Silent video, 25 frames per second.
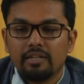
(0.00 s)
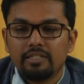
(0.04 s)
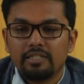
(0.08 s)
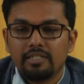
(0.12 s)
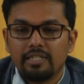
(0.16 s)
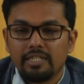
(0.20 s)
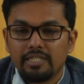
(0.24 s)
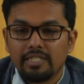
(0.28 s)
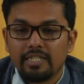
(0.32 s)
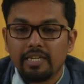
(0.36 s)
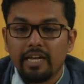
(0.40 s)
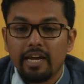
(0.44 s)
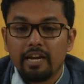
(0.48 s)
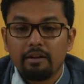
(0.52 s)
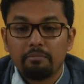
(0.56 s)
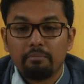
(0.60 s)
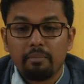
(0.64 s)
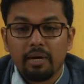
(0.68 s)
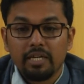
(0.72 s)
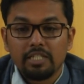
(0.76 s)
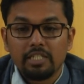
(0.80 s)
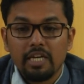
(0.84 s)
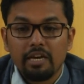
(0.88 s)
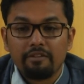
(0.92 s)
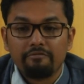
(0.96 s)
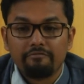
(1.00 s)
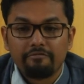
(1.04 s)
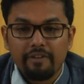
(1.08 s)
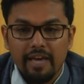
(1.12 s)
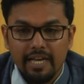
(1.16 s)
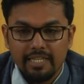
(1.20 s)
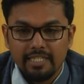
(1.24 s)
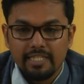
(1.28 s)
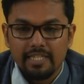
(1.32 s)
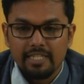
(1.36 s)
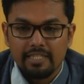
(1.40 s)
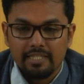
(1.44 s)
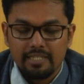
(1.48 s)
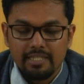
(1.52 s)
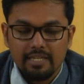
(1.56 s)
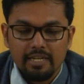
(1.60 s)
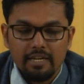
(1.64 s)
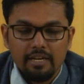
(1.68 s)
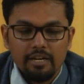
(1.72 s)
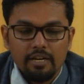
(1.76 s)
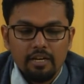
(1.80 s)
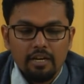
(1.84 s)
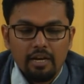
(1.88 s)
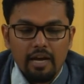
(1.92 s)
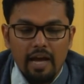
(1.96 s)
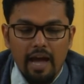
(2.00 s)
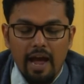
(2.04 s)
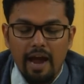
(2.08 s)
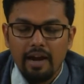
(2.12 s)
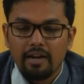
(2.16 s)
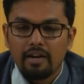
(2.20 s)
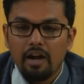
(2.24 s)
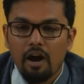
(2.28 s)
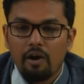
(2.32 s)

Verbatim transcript: doesn't get much emphasis and